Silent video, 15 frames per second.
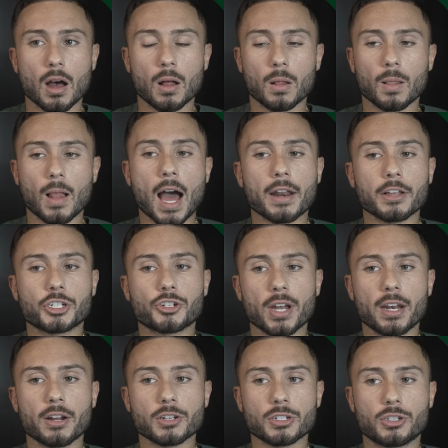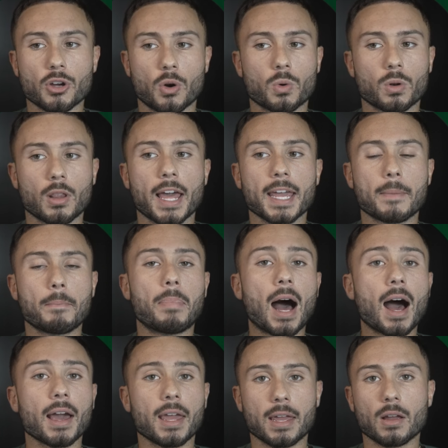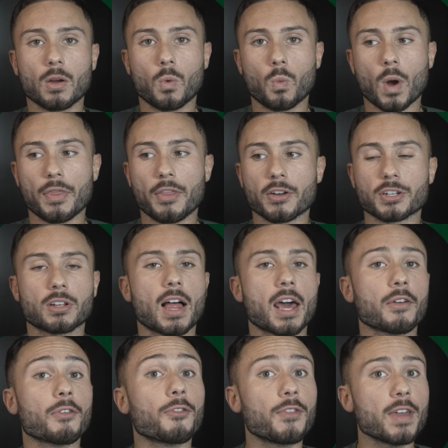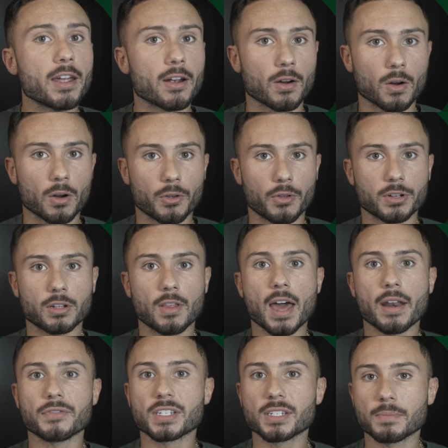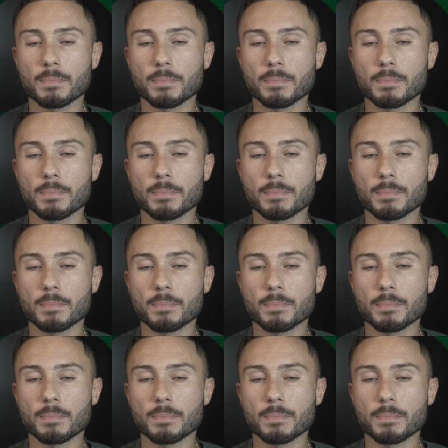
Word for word: A lot of traders don't like buying when there's a lot of fear or there's a lot of